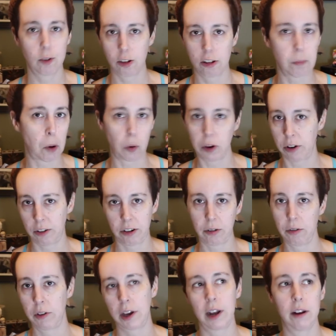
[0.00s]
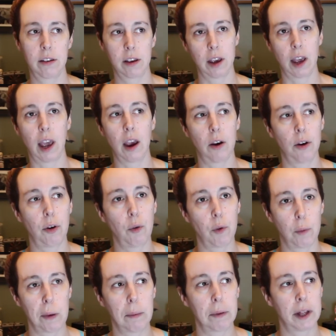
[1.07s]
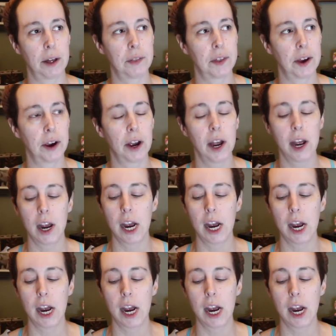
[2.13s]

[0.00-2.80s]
spoken to, the kind of skincare guru people out there,